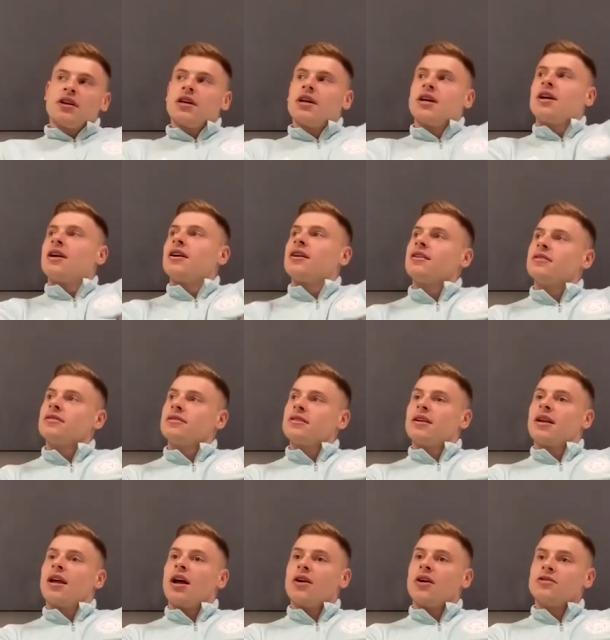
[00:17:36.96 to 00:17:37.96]
I think
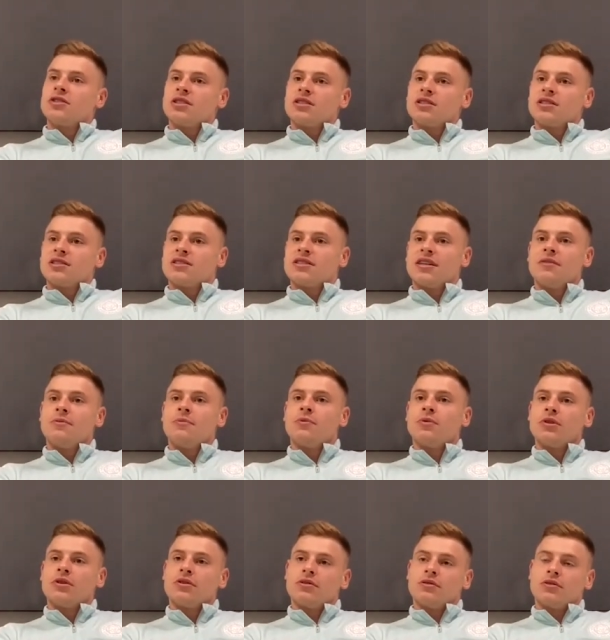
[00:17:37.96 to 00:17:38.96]
us as a
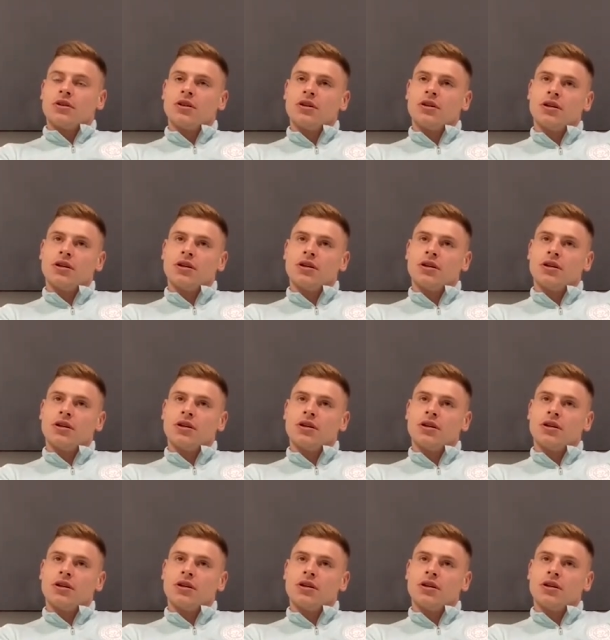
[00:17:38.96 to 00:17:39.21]
team,